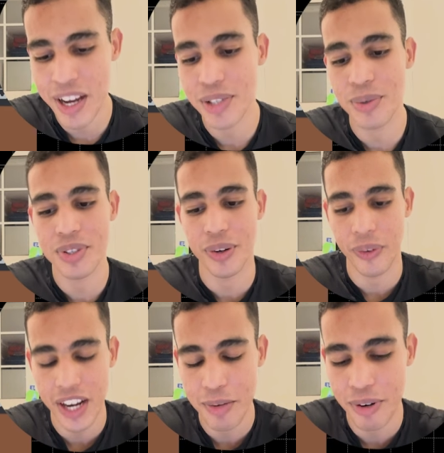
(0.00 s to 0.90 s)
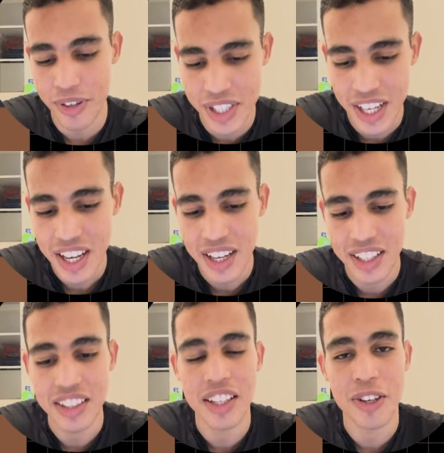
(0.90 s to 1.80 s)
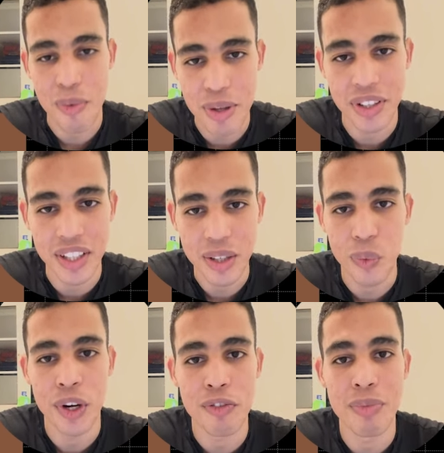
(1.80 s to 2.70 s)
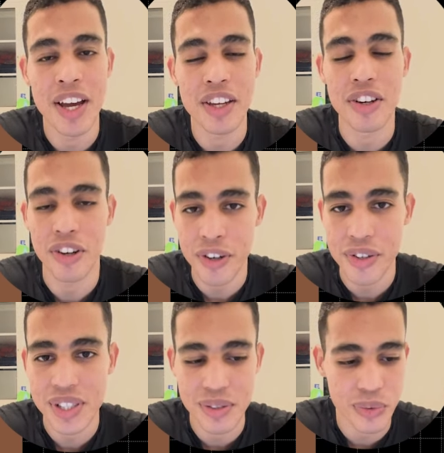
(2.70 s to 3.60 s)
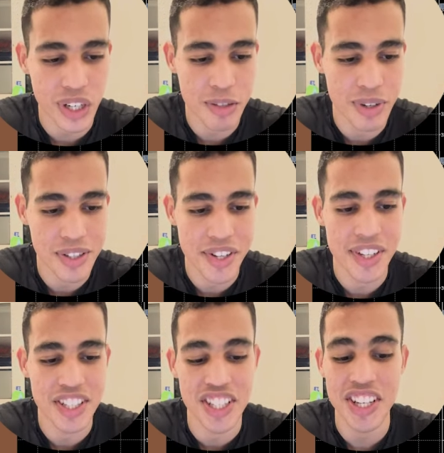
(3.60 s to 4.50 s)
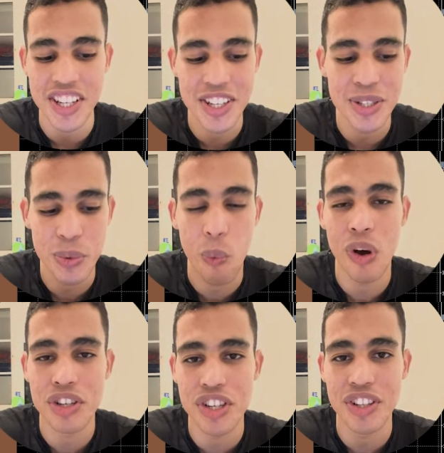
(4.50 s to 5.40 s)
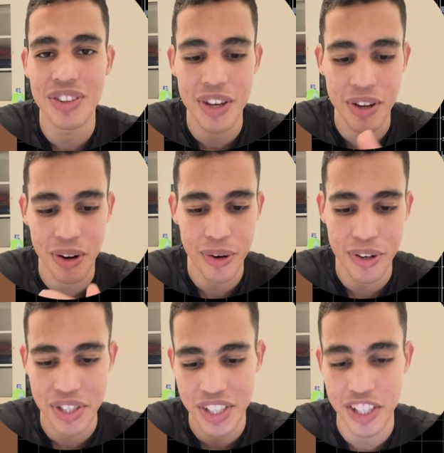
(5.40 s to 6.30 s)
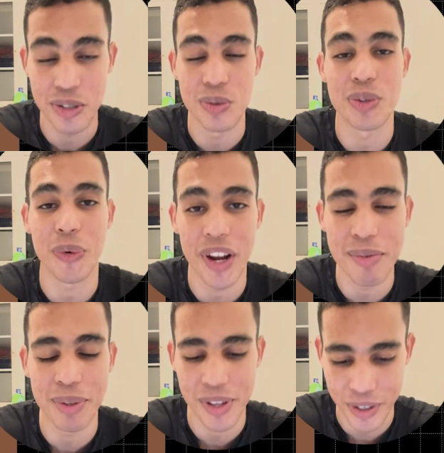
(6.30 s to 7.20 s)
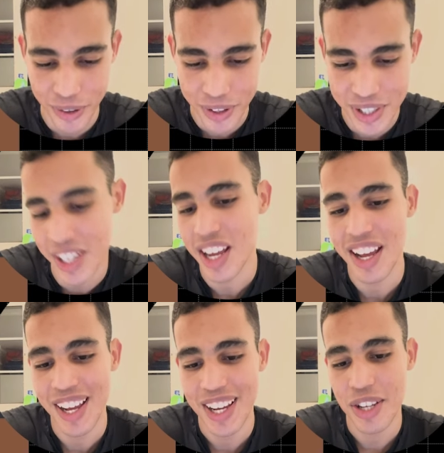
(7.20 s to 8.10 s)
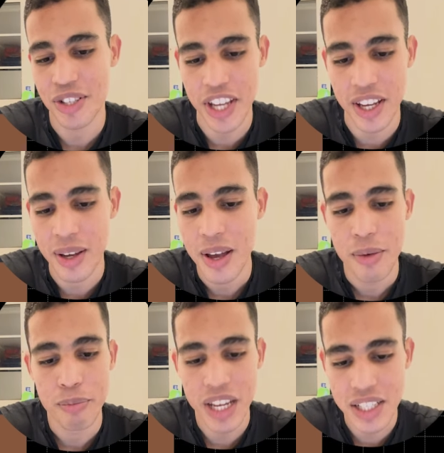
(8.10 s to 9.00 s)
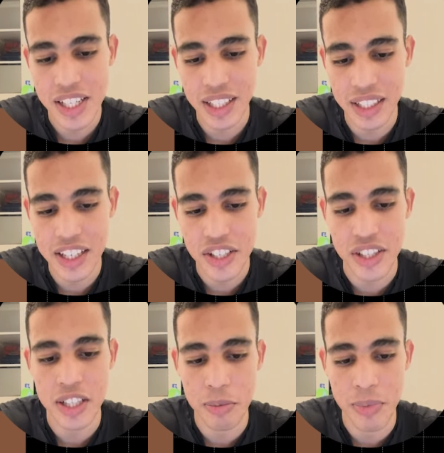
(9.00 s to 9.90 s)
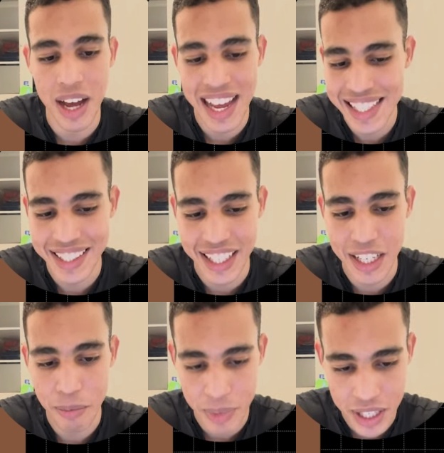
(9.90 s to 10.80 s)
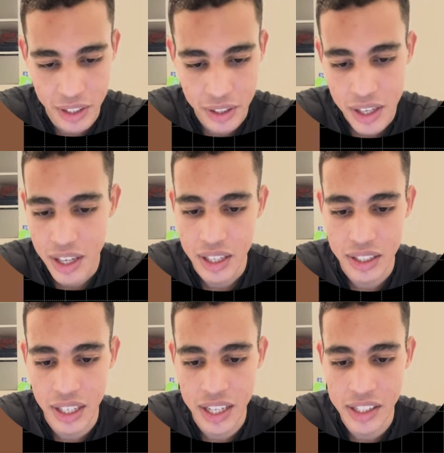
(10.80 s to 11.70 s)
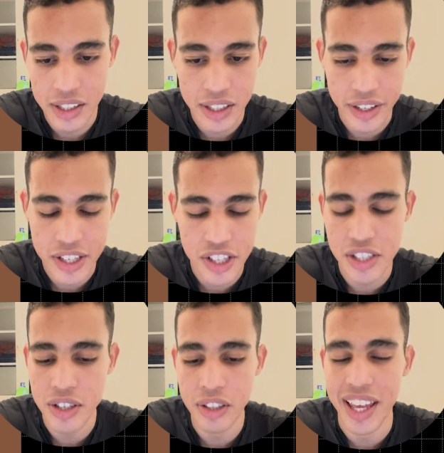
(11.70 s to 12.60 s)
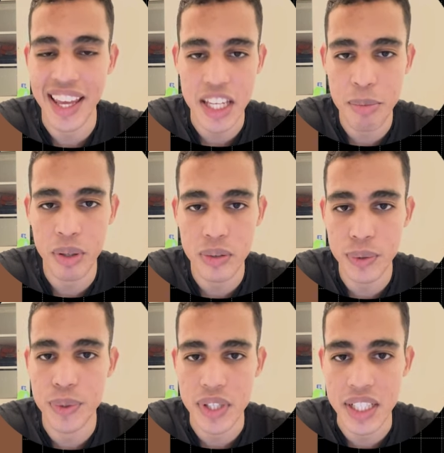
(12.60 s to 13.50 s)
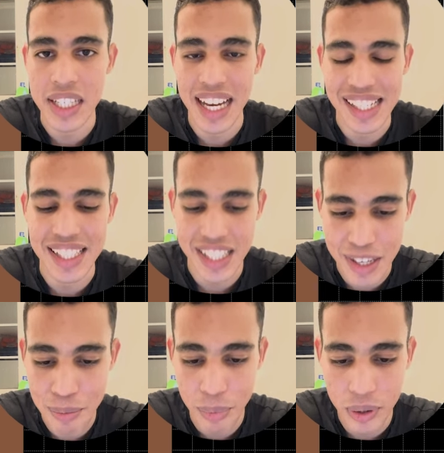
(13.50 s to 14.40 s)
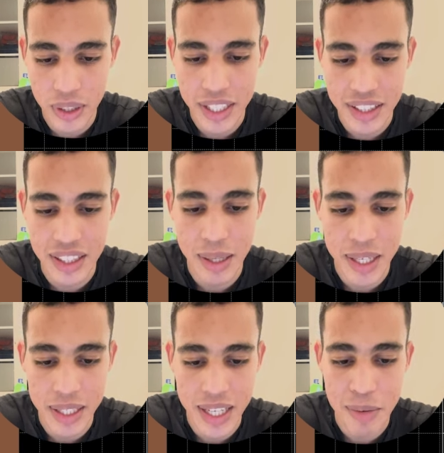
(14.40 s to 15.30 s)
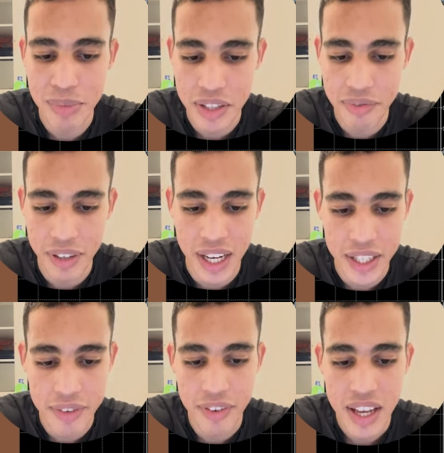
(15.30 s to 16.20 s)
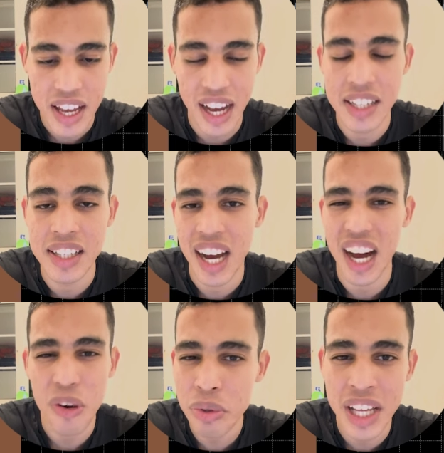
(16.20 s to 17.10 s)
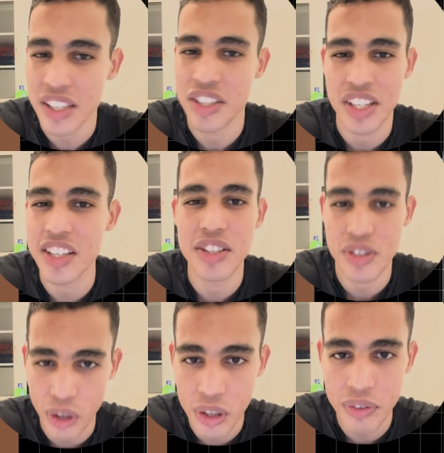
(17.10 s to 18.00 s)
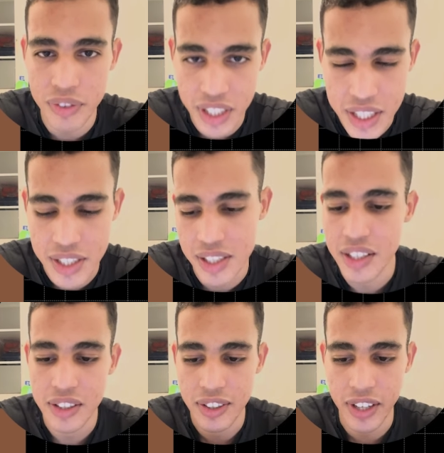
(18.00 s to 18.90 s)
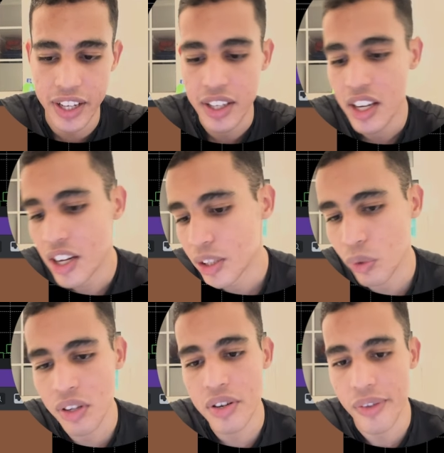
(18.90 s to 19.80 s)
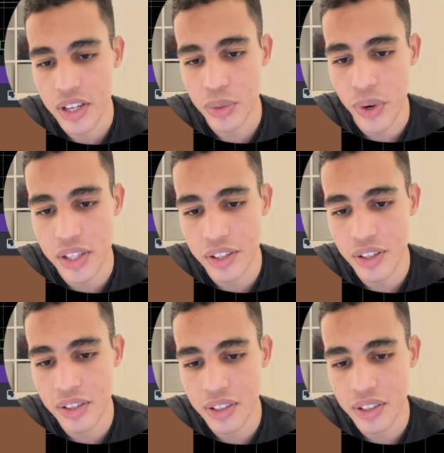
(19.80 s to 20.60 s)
subscribers in the community, one of my course subscribers. She is watching the course, she subscribed to the course. So yeah, basically she's asking me like she's not able to see a symbol in the MT5 and how does she solve this? Okay, to answer this question